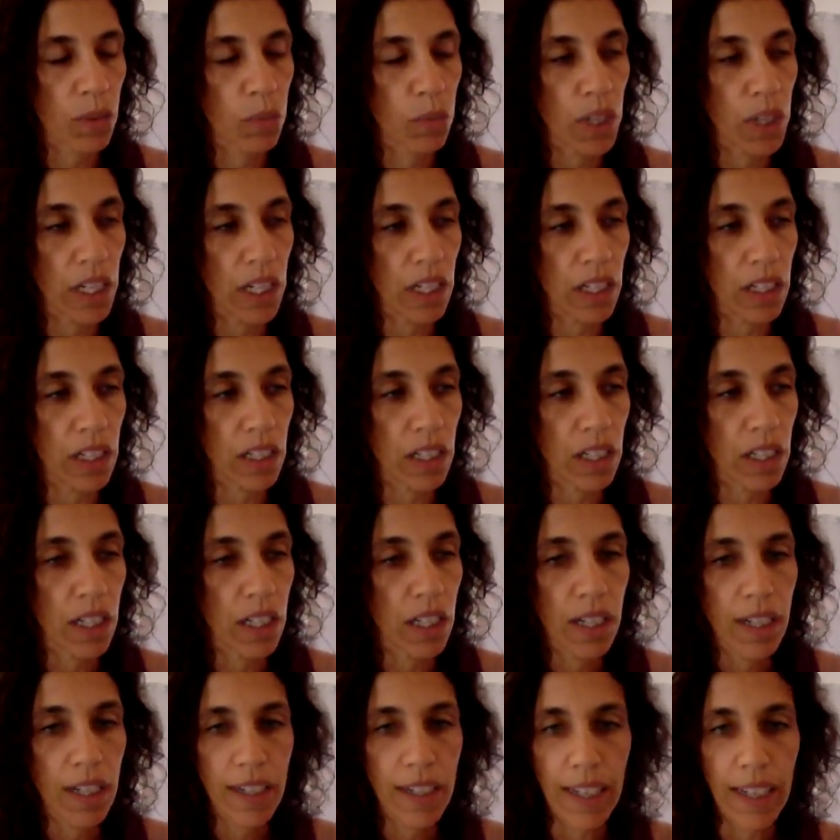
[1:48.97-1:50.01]
will
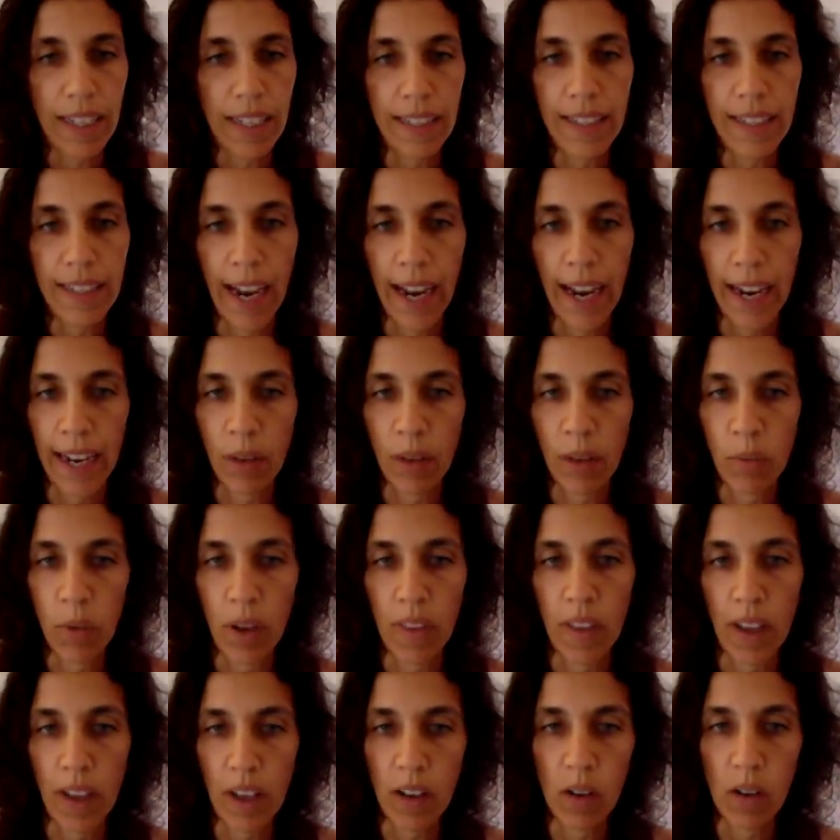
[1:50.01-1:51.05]
contain
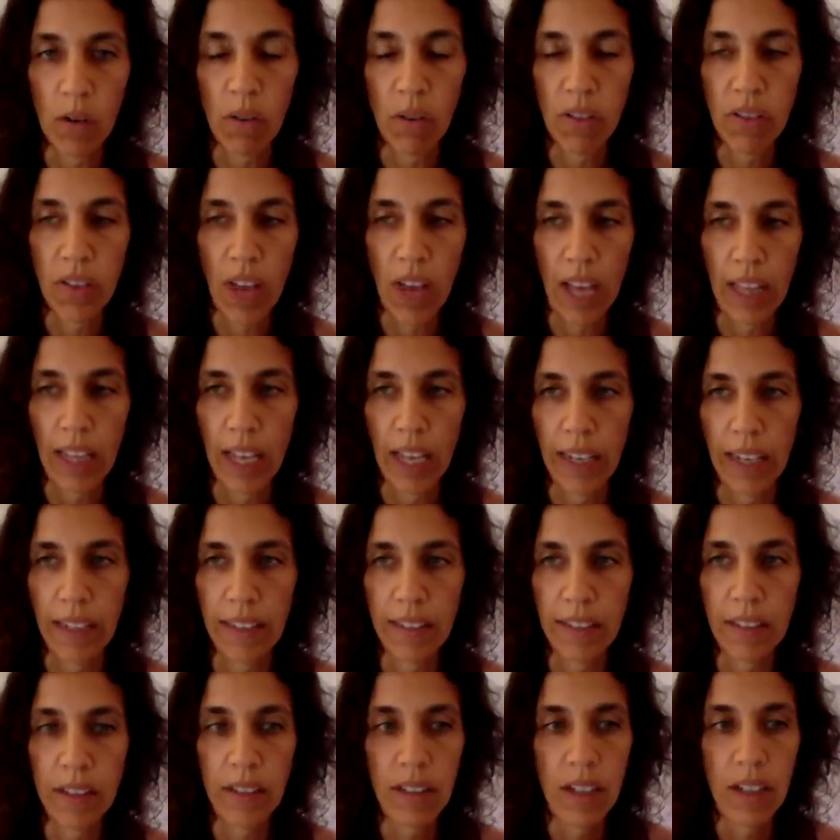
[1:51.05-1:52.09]
what they call
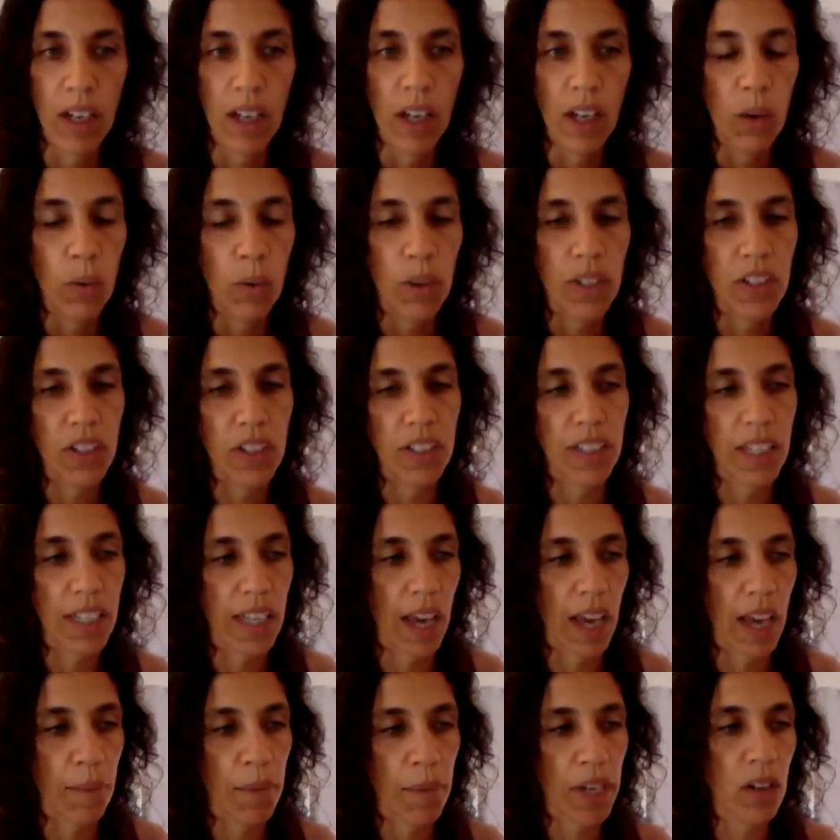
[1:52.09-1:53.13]
phthalates, which is a
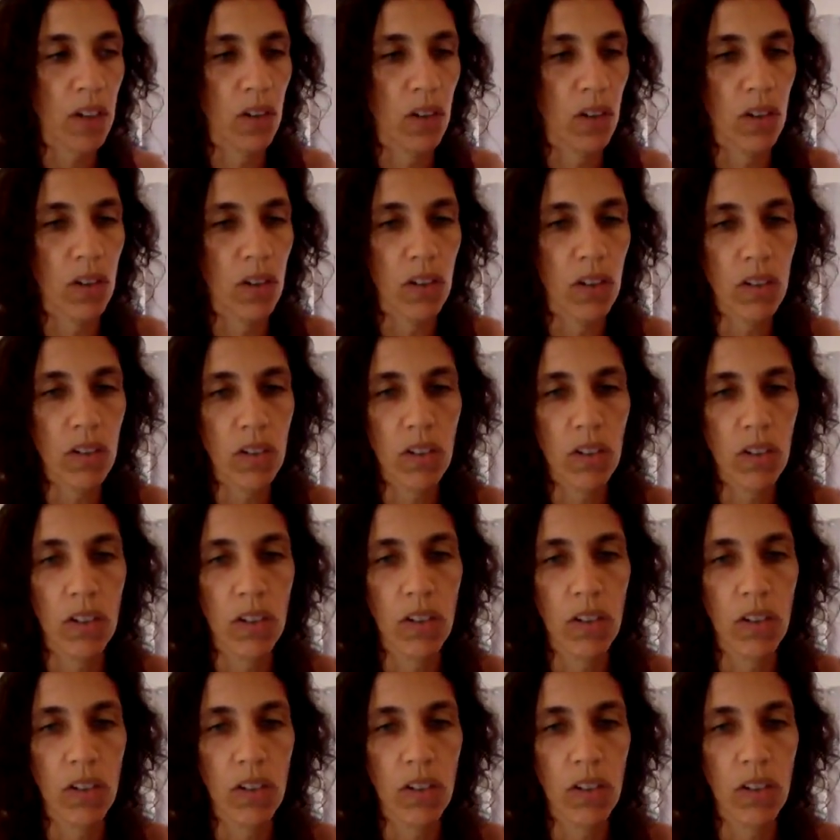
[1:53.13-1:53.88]
chemical